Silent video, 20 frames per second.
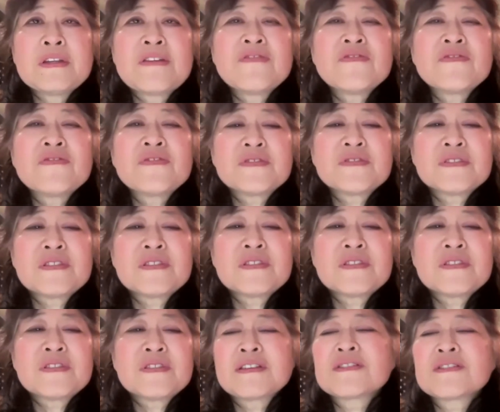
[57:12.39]
I
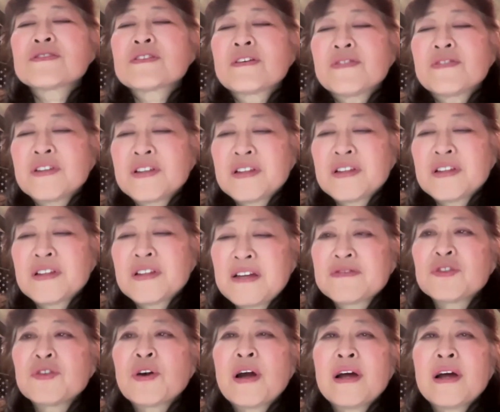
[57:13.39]
think there's definitely a lot
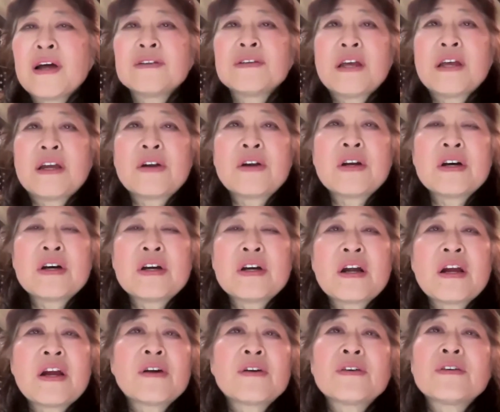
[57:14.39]
of trial and
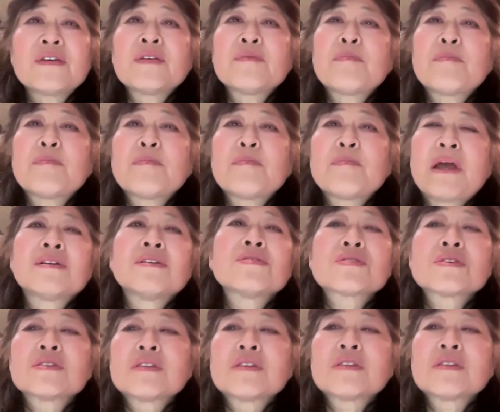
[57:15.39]
error and paying
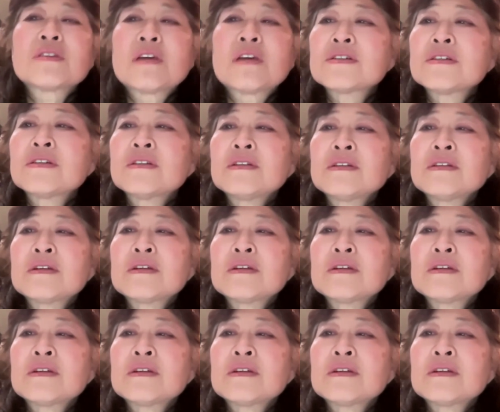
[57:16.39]
close attention